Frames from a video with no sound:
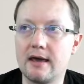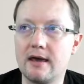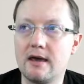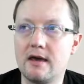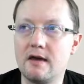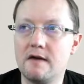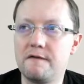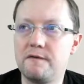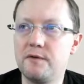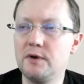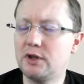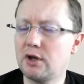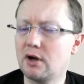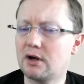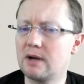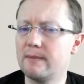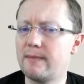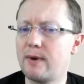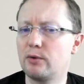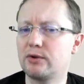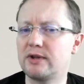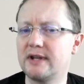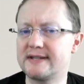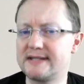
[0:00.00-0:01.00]
If we talk
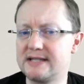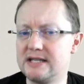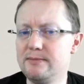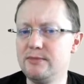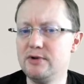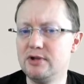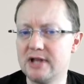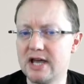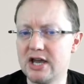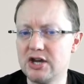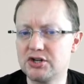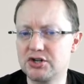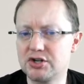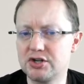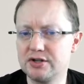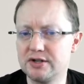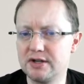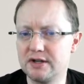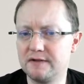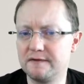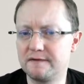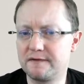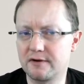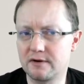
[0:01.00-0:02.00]
about assimilation
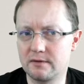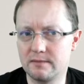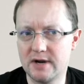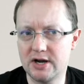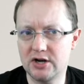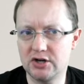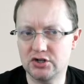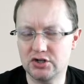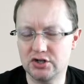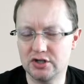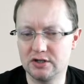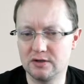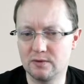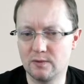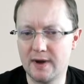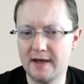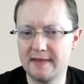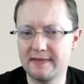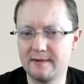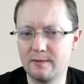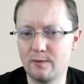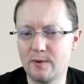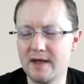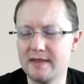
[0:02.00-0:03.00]
information,
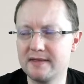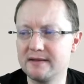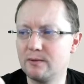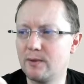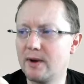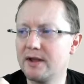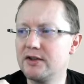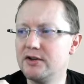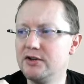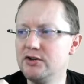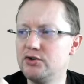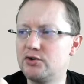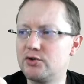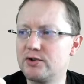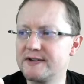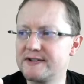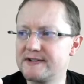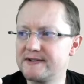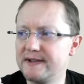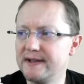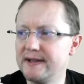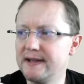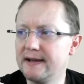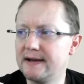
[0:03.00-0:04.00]
one
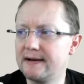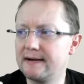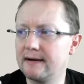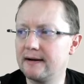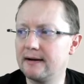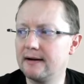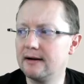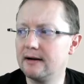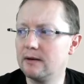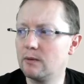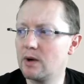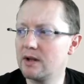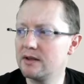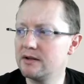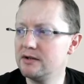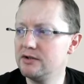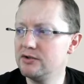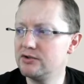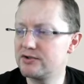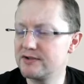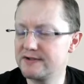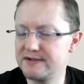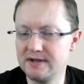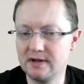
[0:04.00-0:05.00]
interesting
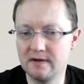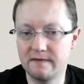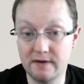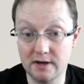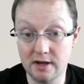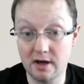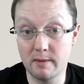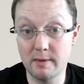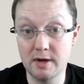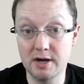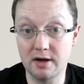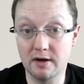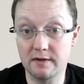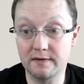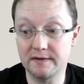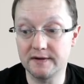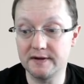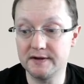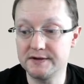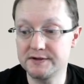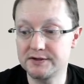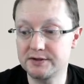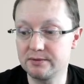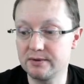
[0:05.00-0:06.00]
phenomenon
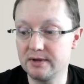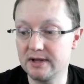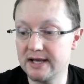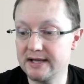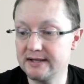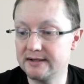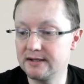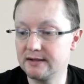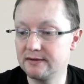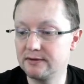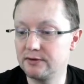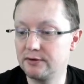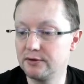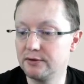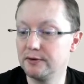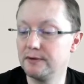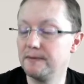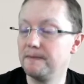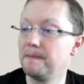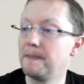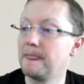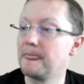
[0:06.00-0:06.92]
is related to